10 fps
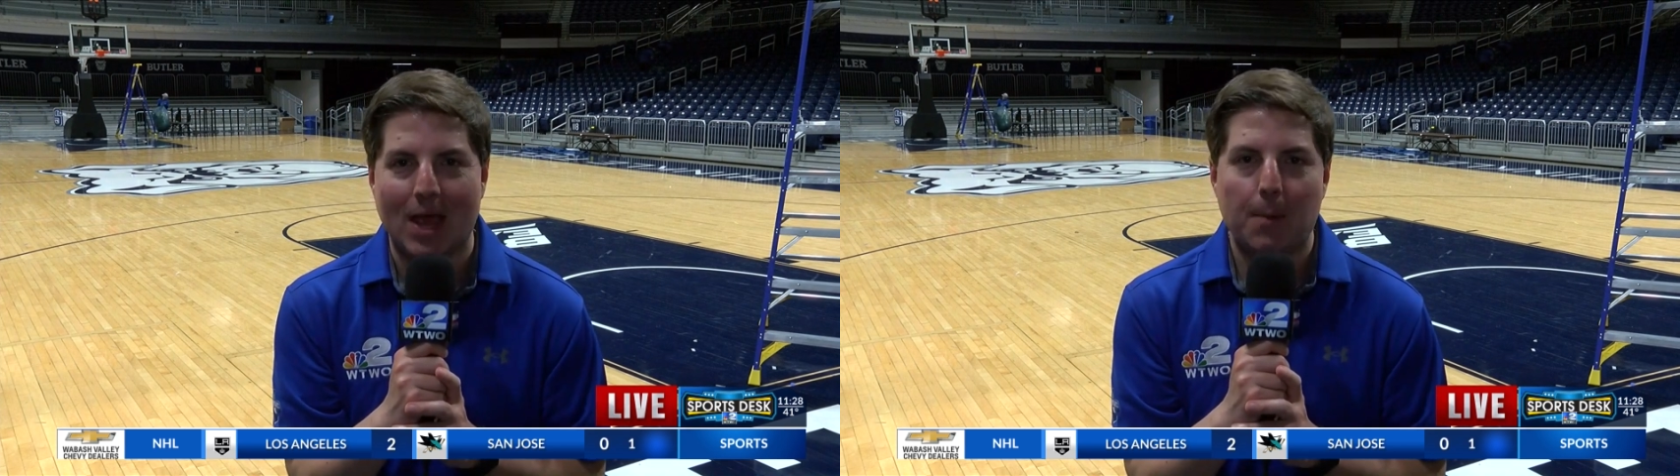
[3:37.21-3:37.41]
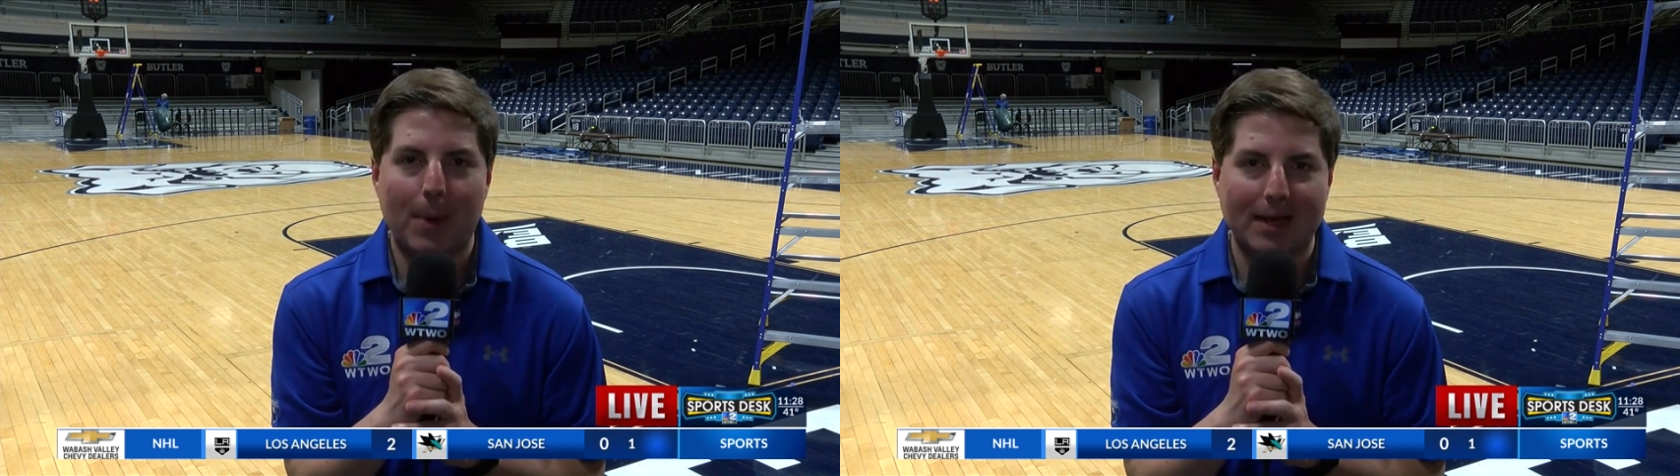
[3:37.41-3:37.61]

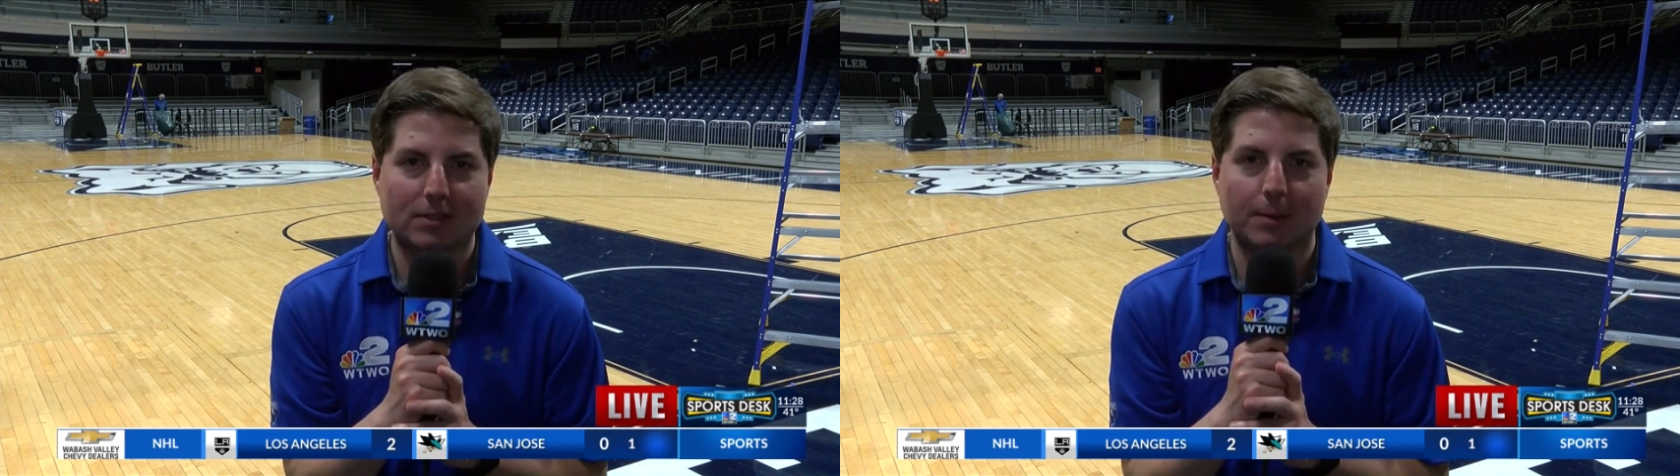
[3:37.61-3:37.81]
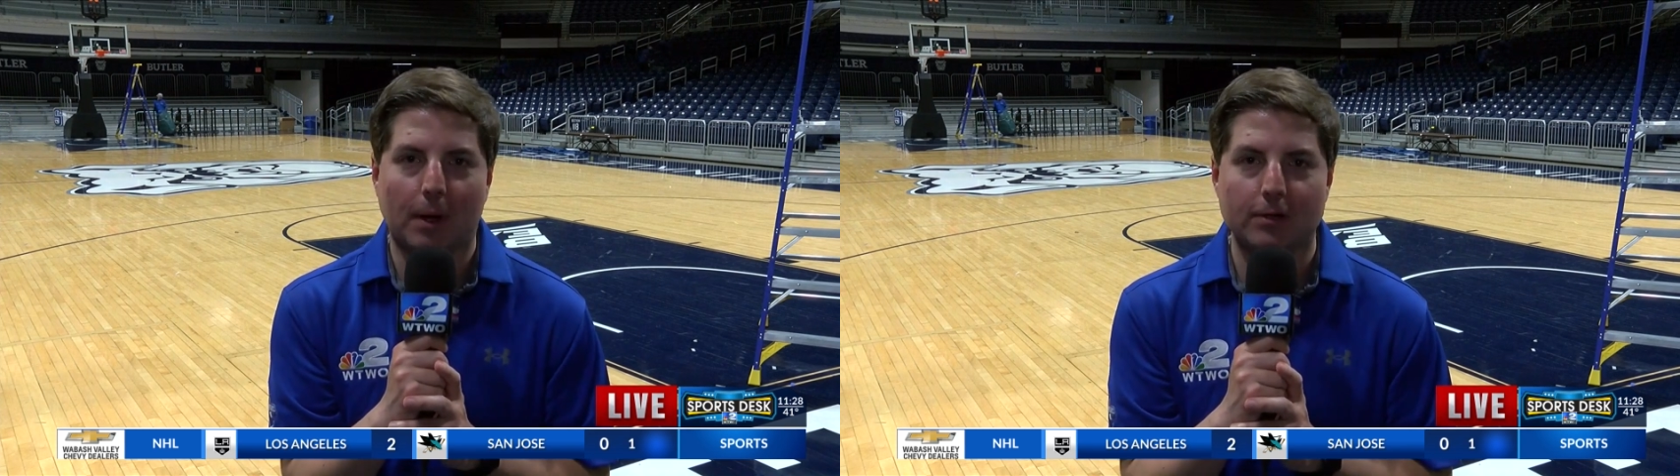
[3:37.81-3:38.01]

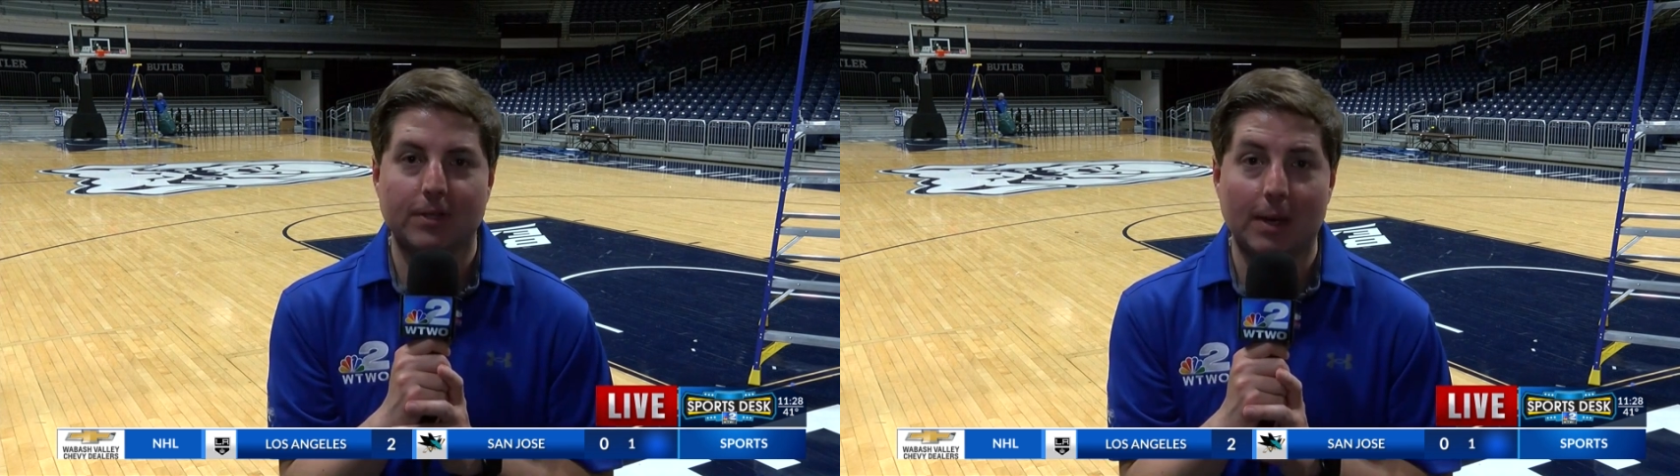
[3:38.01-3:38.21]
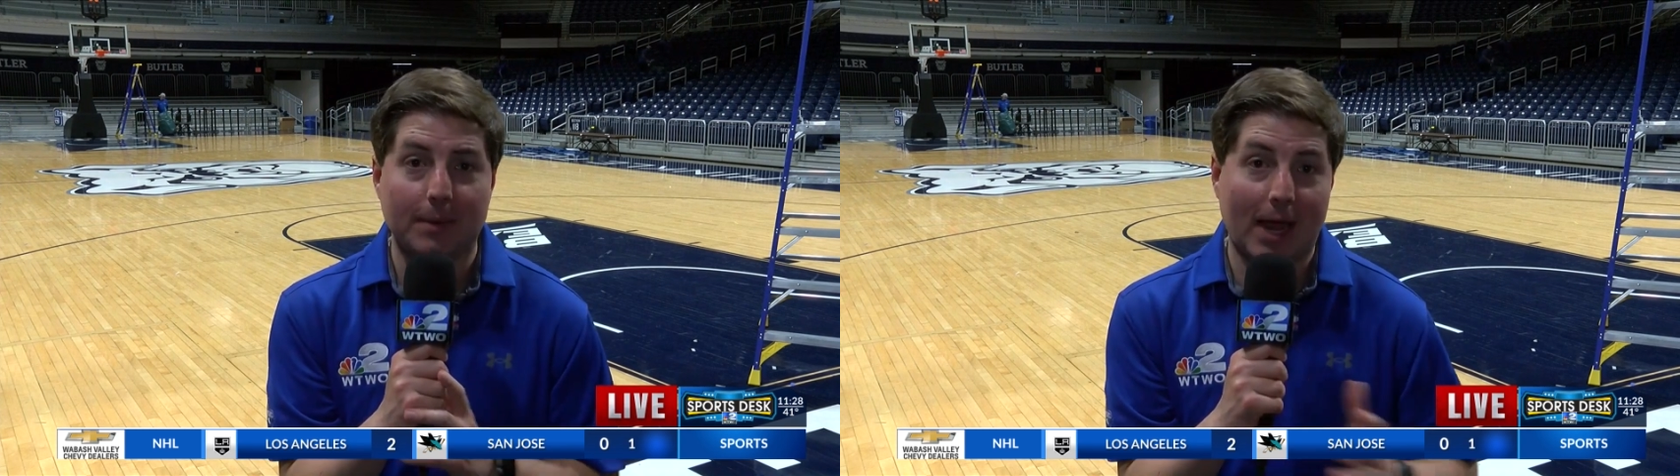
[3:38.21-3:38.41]
basketball
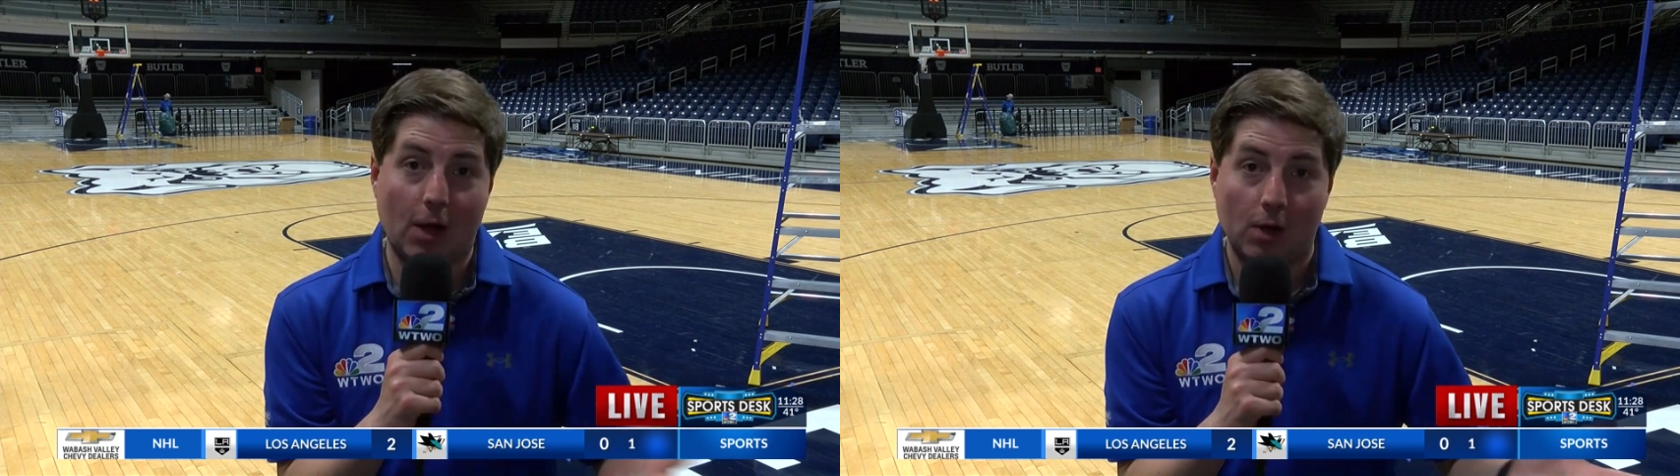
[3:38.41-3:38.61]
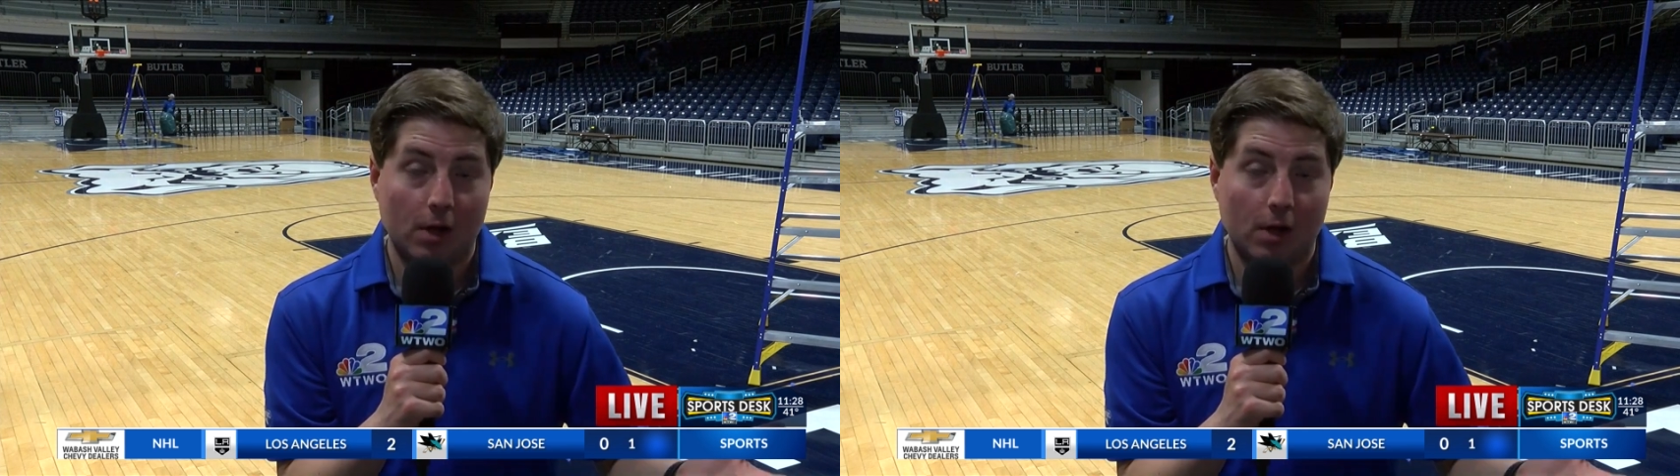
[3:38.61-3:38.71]
team. Now,